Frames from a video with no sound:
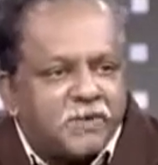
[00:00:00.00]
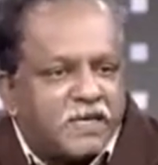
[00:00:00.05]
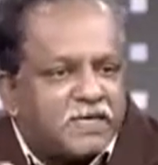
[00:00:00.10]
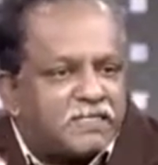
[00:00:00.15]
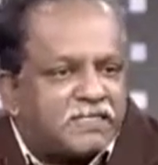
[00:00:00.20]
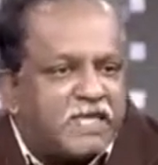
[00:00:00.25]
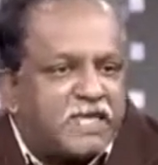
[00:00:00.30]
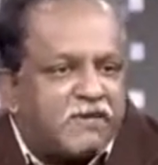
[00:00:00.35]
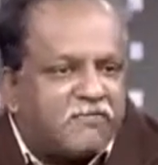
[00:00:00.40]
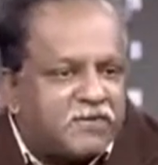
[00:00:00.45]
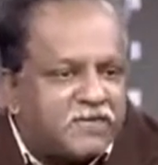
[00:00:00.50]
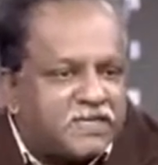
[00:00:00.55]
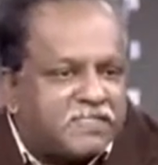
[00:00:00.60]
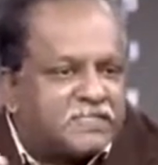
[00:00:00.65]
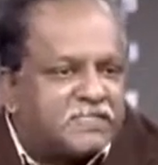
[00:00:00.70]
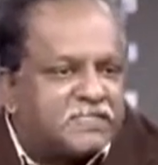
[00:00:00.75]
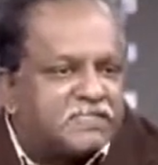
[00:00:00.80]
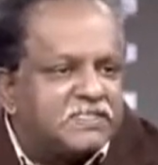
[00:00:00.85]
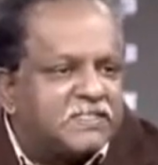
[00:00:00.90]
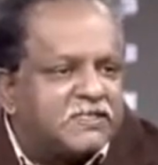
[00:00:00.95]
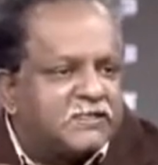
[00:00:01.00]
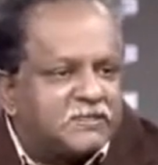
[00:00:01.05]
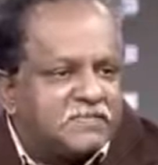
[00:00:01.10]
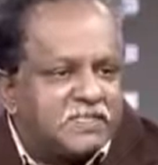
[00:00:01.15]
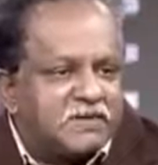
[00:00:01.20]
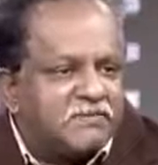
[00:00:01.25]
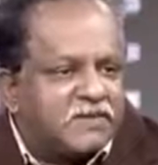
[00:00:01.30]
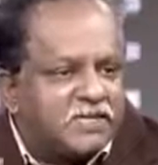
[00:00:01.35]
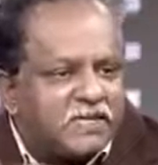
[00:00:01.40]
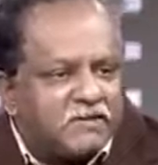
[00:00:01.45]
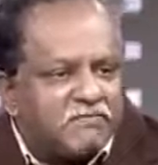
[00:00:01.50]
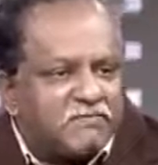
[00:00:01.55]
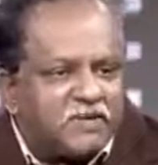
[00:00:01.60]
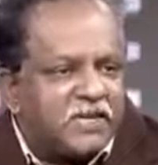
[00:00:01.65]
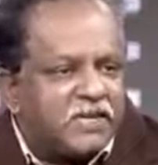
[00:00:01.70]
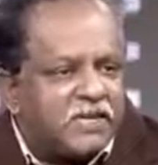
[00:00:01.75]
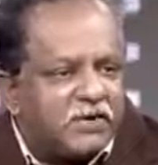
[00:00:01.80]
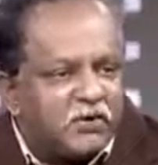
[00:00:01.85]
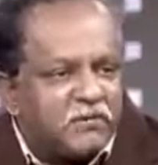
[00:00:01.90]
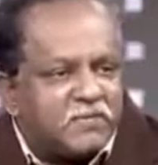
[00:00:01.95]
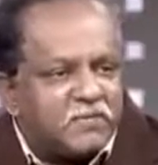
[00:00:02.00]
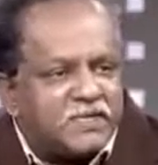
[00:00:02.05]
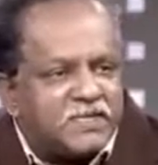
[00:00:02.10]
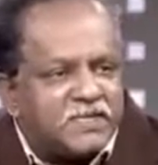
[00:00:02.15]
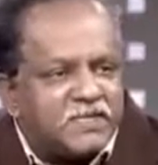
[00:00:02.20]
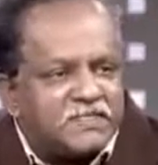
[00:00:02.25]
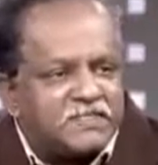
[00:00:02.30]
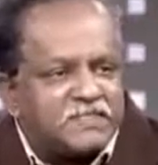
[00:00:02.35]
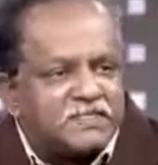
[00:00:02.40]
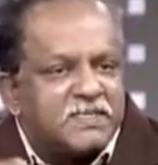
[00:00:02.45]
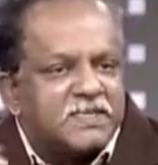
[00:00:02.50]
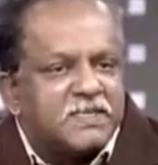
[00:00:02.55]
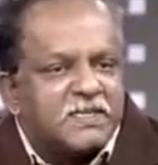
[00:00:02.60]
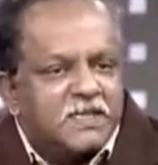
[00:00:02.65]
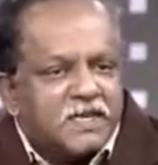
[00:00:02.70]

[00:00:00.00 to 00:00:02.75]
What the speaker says: because every 60 to 75 kilometers,